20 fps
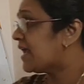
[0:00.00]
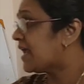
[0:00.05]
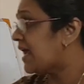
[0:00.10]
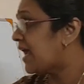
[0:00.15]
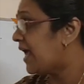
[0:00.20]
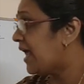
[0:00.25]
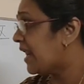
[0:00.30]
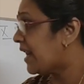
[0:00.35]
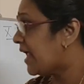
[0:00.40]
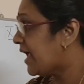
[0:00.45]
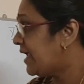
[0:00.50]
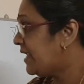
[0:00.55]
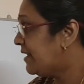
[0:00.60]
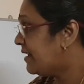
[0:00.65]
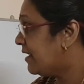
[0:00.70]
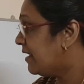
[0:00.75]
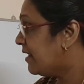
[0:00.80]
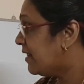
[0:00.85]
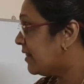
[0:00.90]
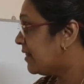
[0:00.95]
K,
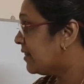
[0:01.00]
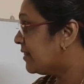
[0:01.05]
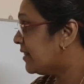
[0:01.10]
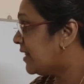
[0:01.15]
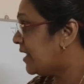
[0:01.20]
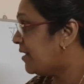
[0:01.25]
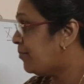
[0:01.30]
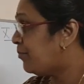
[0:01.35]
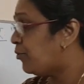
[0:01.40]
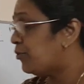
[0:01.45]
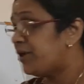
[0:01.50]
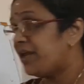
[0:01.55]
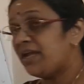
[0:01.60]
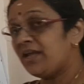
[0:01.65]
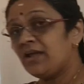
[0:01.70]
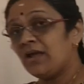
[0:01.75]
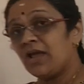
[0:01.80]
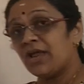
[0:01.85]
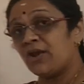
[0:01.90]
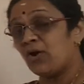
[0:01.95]
right? Then
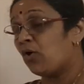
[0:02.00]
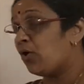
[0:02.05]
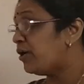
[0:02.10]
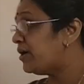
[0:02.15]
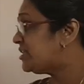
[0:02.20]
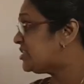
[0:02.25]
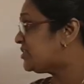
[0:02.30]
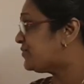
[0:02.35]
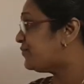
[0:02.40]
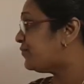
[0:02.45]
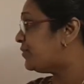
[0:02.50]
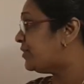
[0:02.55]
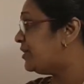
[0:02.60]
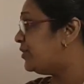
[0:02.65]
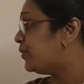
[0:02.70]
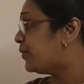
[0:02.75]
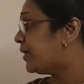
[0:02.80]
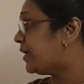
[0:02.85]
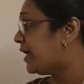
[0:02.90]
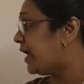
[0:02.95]
putting an OH
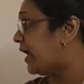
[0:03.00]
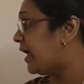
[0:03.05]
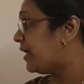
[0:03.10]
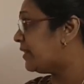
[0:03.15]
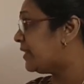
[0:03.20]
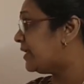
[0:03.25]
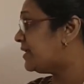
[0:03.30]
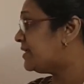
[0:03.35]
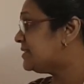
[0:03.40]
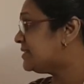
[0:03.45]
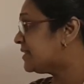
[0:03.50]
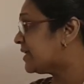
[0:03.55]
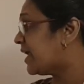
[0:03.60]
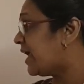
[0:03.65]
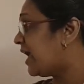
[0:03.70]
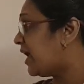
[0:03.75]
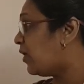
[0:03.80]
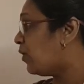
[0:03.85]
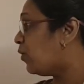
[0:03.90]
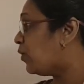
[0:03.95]
into K. That is
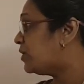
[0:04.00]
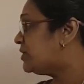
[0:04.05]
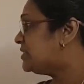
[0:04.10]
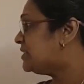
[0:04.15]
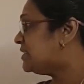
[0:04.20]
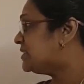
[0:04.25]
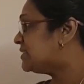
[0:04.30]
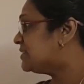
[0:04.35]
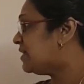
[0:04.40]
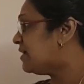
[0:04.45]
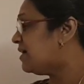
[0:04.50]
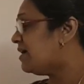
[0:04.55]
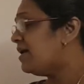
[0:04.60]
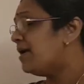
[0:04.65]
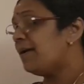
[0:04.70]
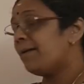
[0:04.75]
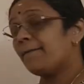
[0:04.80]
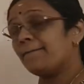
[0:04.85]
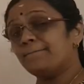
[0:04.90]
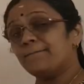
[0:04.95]
KOH is the
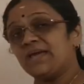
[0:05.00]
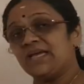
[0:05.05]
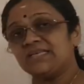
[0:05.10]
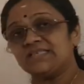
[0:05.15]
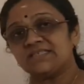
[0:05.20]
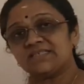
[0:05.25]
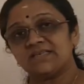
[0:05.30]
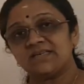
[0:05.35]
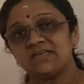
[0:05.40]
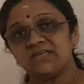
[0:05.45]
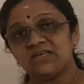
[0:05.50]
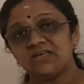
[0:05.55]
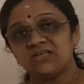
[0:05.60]
base.